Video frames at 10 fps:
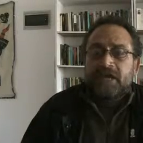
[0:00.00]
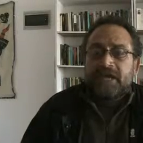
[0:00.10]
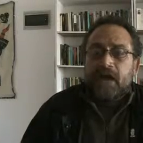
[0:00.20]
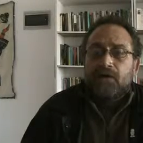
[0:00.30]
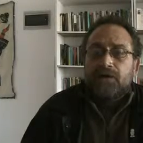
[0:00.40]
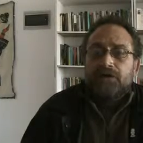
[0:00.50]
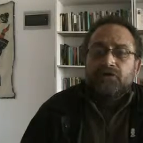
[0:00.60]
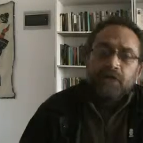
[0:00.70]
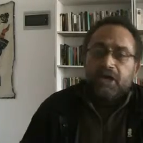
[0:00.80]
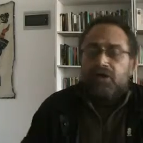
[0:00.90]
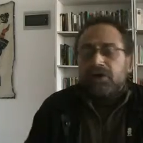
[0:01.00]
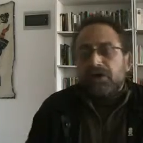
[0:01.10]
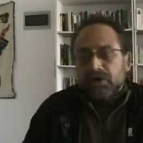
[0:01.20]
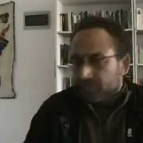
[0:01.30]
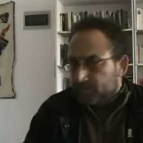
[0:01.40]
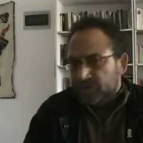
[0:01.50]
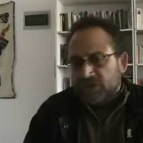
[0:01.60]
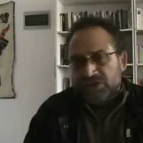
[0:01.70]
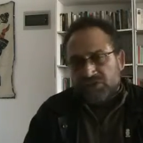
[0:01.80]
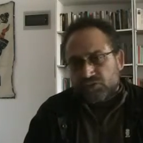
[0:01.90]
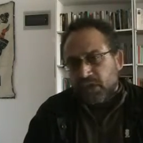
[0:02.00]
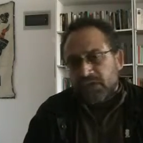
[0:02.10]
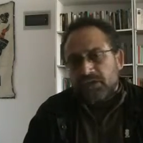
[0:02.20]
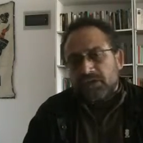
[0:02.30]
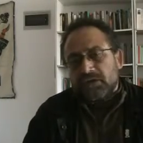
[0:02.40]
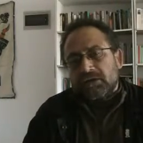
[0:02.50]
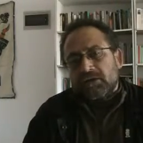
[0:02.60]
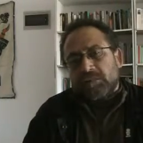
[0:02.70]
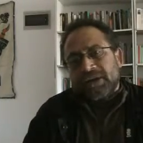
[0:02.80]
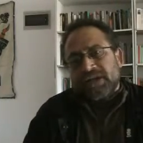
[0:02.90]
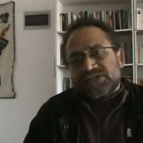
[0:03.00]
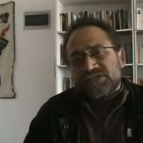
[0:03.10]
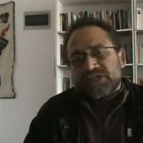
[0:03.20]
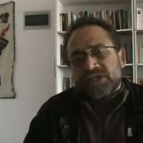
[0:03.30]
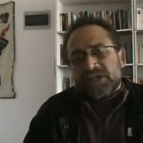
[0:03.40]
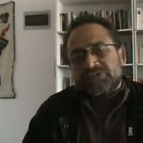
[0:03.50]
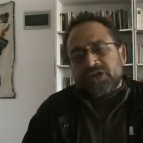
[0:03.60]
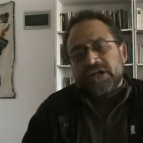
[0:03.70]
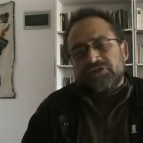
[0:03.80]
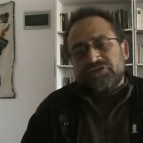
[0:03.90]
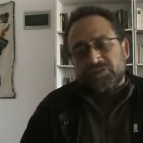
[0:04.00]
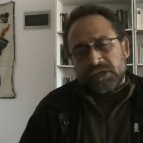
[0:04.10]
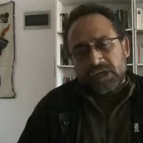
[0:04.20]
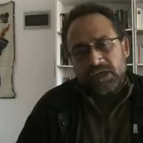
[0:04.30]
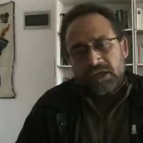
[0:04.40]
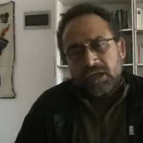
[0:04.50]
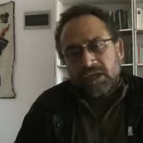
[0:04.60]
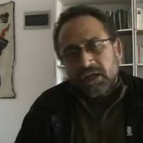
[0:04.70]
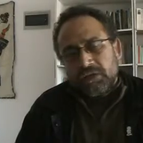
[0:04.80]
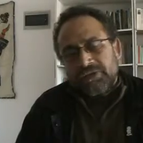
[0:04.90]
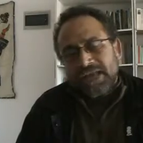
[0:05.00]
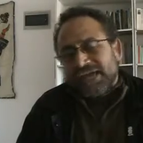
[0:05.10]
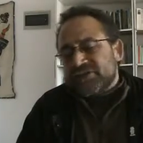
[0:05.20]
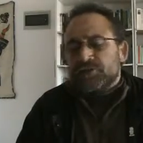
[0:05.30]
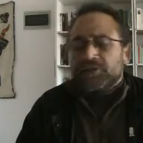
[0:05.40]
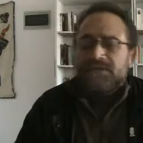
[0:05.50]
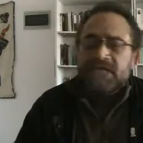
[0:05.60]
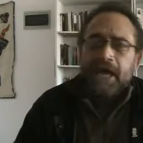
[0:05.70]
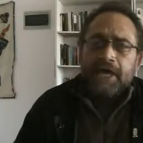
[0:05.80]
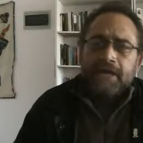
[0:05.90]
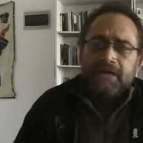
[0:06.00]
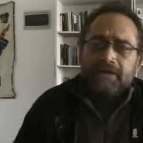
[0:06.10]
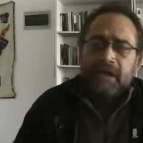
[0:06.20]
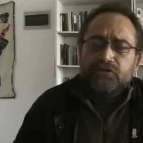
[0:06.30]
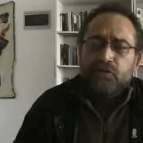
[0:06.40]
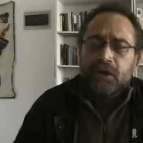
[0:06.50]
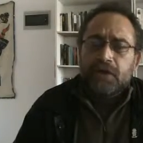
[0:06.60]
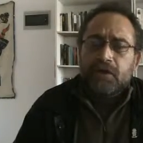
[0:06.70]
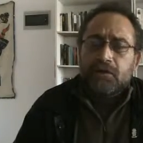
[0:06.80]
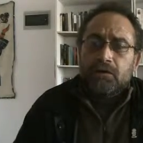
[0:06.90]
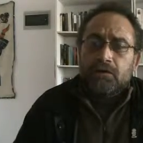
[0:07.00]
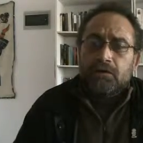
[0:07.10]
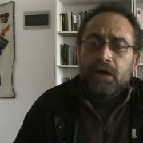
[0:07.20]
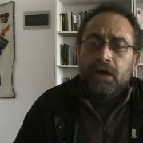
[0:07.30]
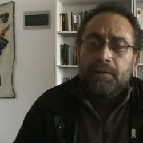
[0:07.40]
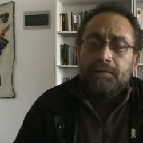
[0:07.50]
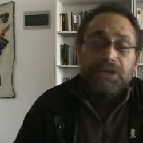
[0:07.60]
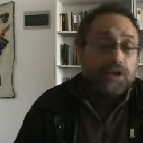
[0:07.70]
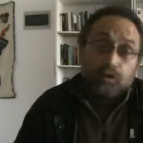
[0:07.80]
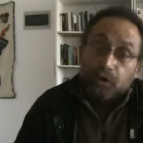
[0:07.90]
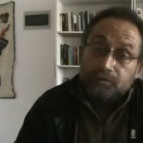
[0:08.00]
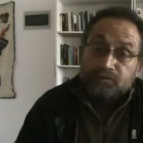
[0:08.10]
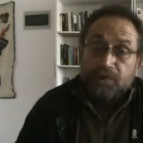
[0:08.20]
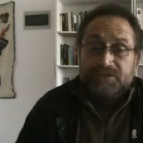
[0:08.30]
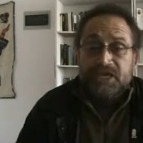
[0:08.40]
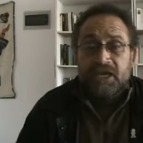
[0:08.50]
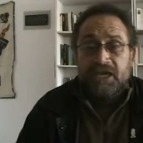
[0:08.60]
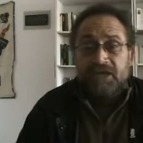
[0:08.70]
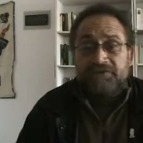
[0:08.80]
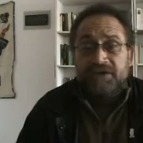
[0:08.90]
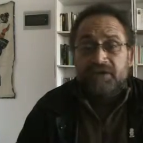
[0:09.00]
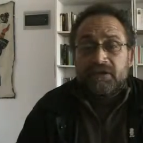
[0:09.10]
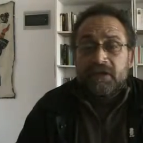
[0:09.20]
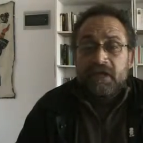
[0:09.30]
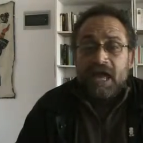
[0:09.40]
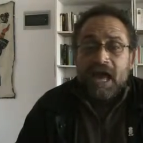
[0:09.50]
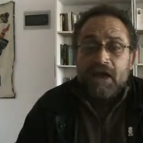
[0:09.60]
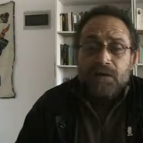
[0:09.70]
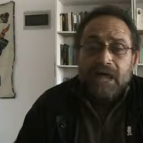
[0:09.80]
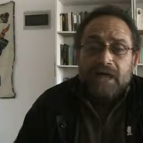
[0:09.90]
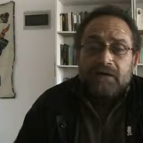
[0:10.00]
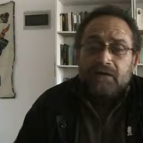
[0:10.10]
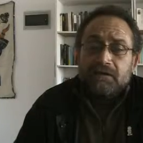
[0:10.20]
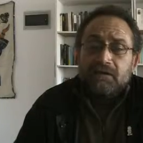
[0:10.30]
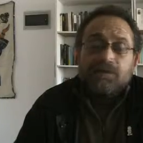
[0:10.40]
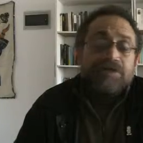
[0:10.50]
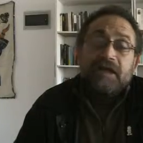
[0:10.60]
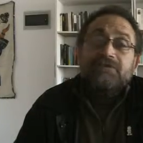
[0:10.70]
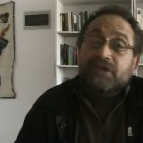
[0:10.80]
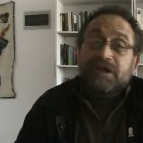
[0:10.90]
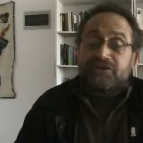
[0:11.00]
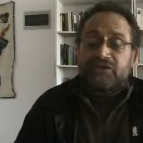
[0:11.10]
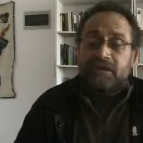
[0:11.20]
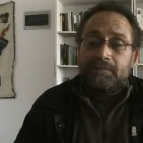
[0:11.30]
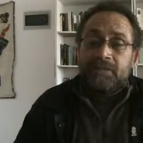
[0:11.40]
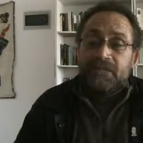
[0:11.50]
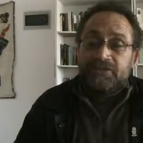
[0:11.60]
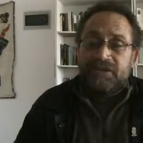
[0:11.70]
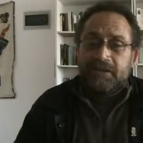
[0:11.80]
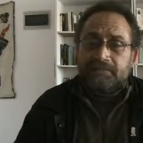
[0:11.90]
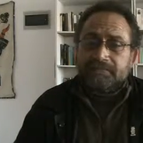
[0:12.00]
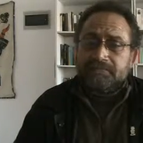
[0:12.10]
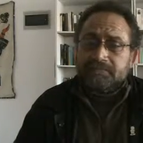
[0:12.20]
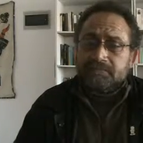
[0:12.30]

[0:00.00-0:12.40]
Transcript: Now, to echo just one, Palestinian intellectual, the late Edward Said, and to echo, Noam Chomsky even, how can, the international media,